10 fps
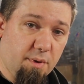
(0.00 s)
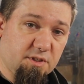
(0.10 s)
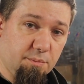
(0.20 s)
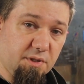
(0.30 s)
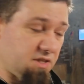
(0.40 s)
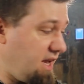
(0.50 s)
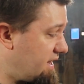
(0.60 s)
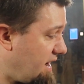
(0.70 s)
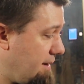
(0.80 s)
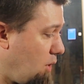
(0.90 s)
I'm simply
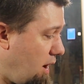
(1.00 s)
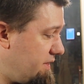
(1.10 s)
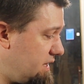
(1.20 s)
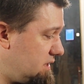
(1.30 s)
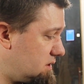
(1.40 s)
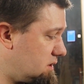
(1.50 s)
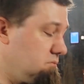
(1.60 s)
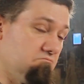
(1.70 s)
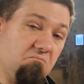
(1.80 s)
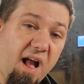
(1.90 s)
saying I bought
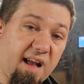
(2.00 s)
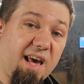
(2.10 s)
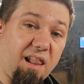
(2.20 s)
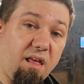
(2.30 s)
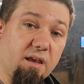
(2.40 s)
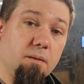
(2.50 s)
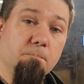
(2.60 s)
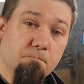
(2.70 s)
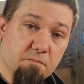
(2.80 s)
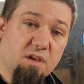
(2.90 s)
these. I kind of like
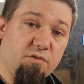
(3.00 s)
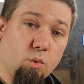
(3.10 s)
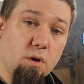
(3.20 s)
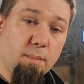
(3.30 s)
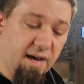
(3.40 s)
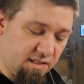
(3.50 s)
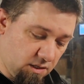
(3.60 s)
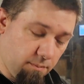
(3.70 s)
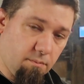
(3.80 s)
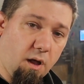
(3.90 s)
them. If you want to buy
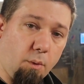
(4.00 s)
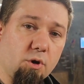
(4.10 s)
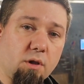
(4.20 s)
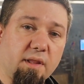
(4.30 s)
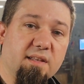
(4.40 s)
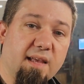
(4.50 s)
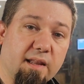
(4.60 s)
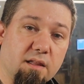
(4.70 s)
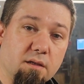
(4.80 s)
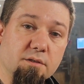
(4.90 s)
some, I'll put a link
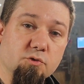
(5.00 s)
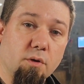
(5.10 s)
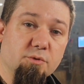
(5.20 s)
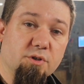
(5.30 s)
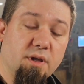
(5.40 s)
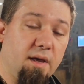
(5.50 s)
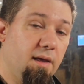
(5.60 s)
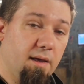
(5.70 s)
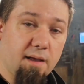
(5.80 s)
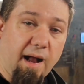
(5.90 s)
down in the description.
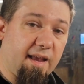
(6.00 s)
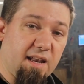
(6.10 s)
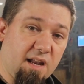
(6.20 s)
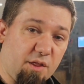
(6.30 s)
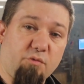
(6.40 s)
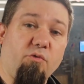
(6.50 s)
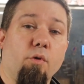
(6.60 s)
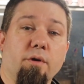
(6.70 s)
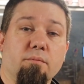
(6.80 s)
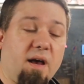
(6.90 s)
I get nothing for it.